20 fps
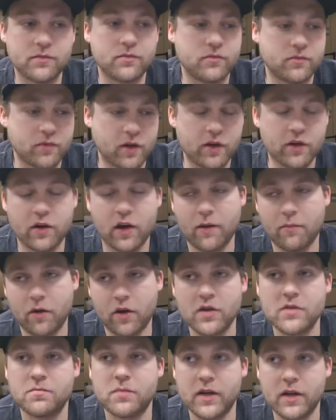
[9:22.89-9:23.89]
and the Night
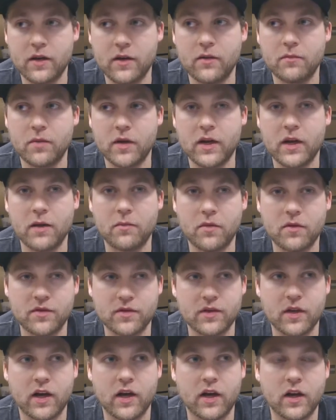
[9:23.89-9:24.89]
March beat him was